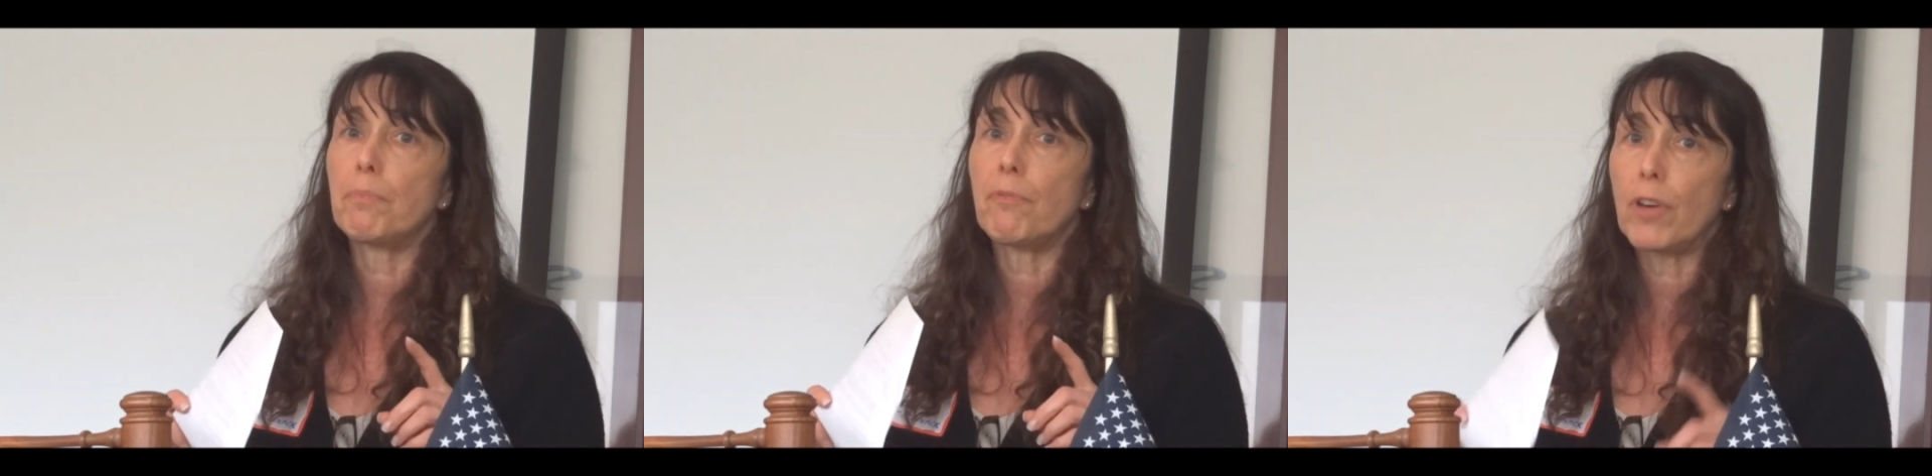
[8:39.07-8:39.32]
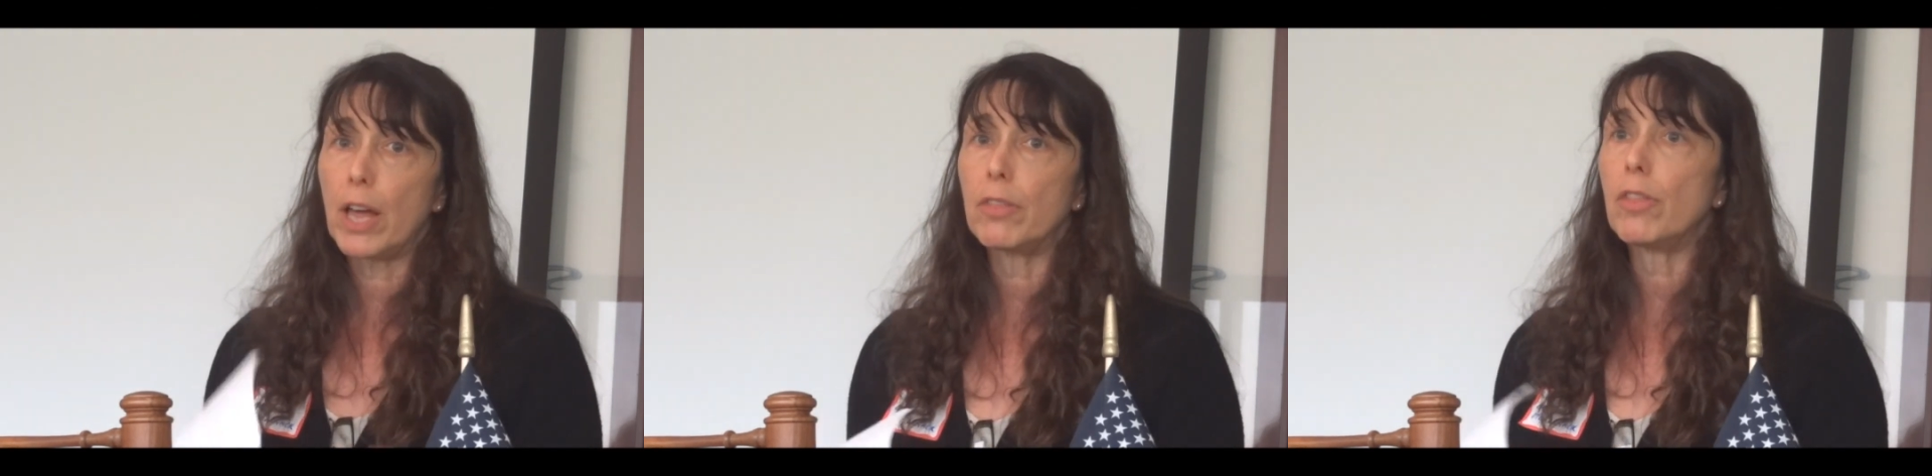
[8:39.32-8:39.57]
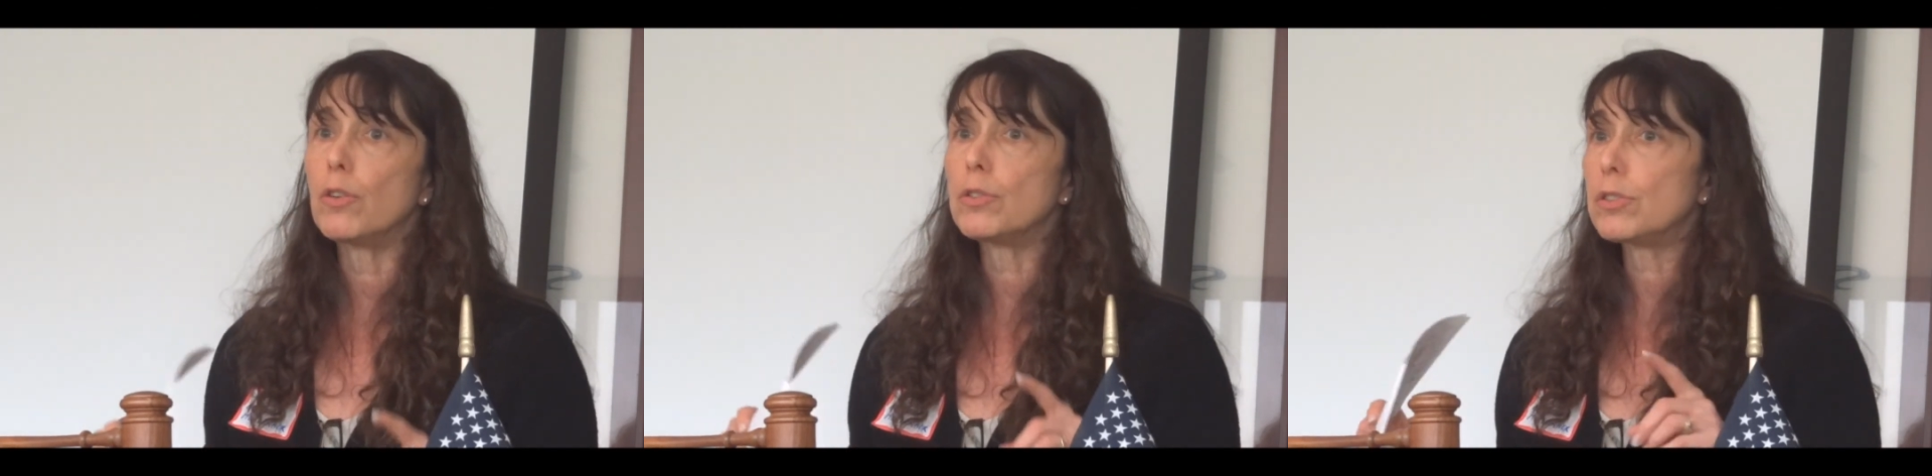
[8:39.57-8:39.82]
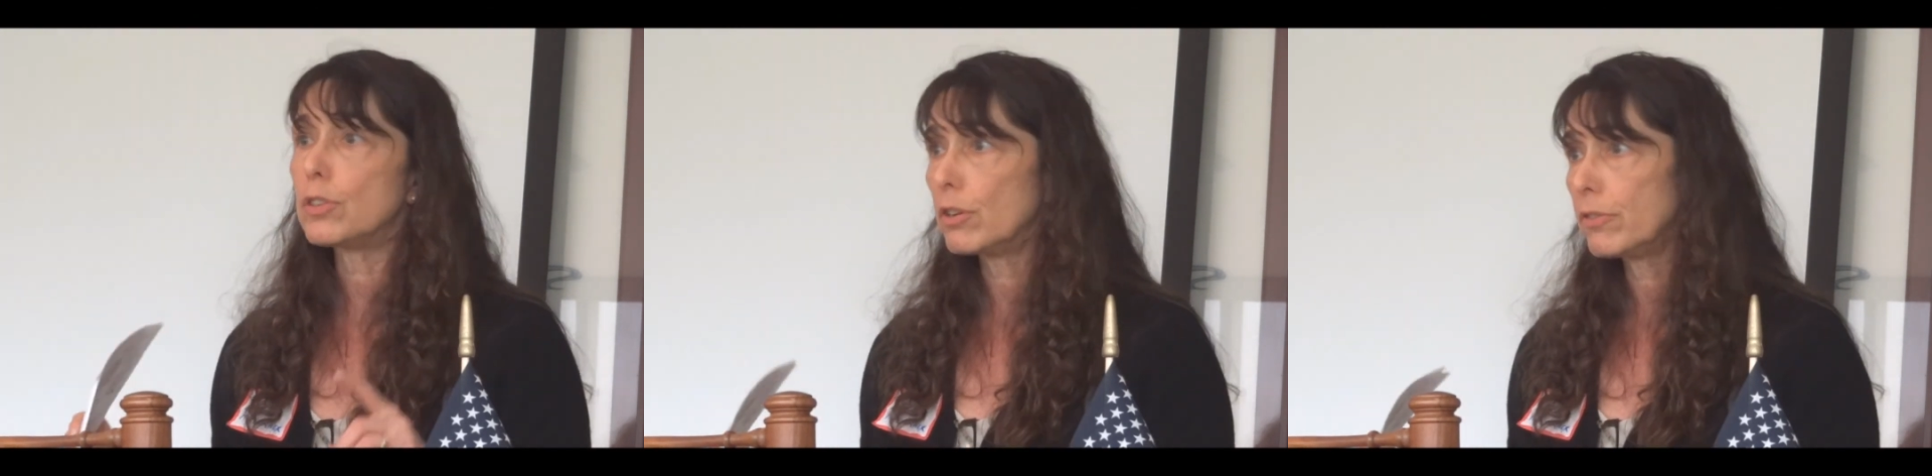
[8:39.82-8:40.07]
fund
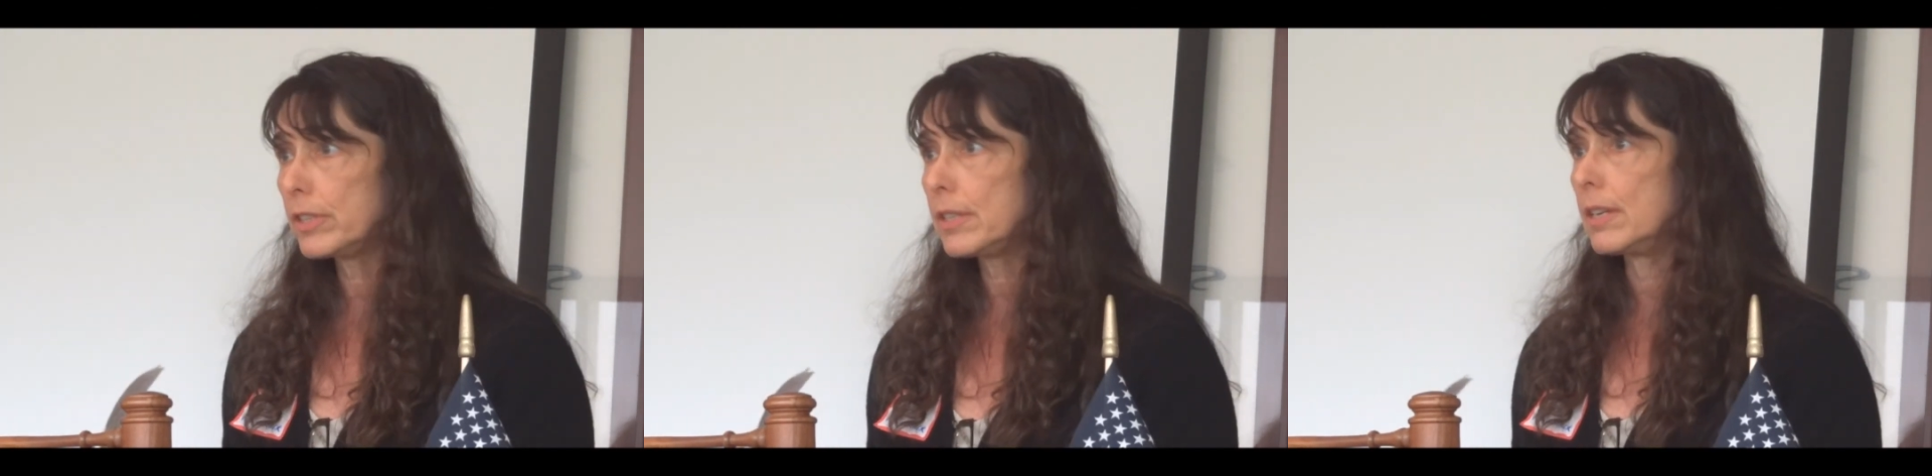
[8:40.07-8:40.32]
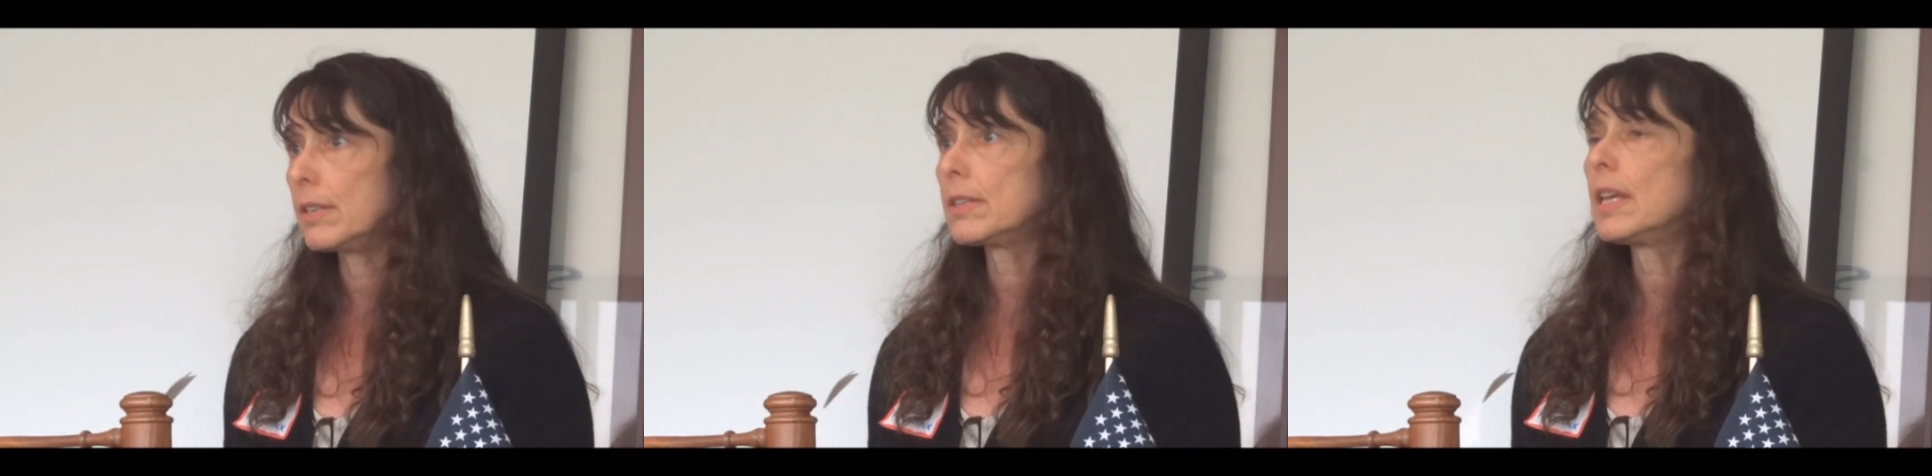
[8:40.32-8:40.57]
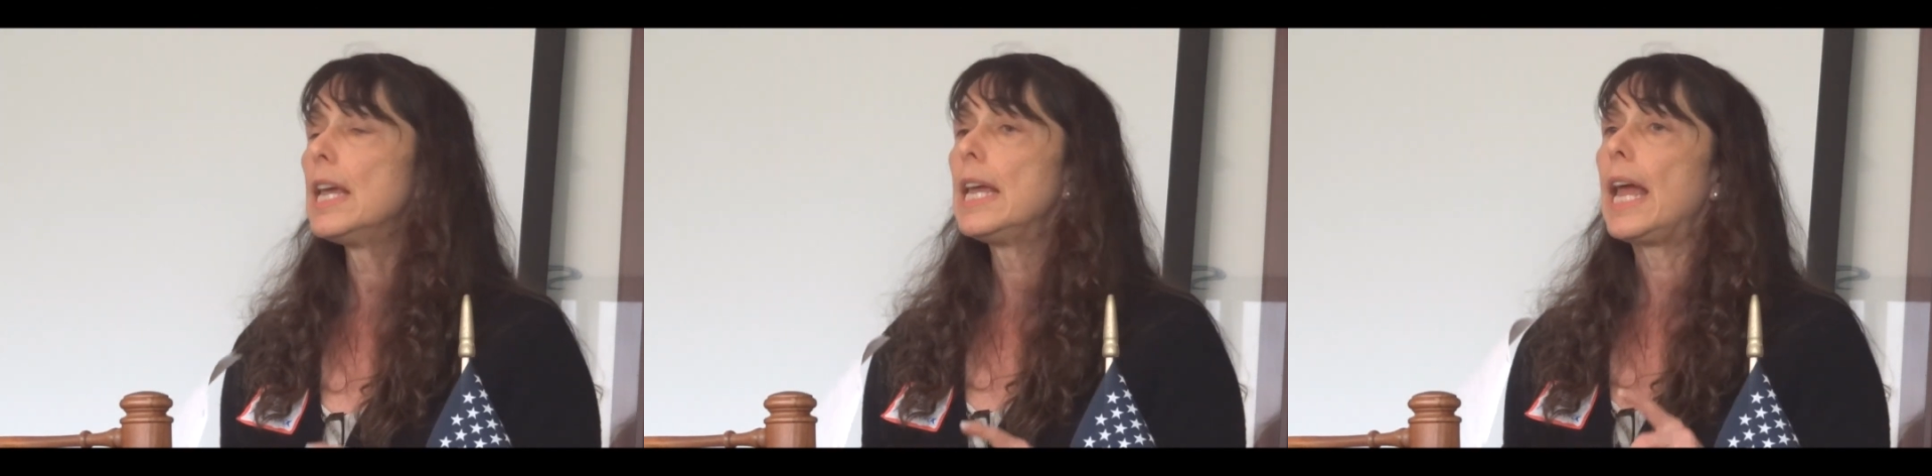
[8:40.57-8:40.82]
those services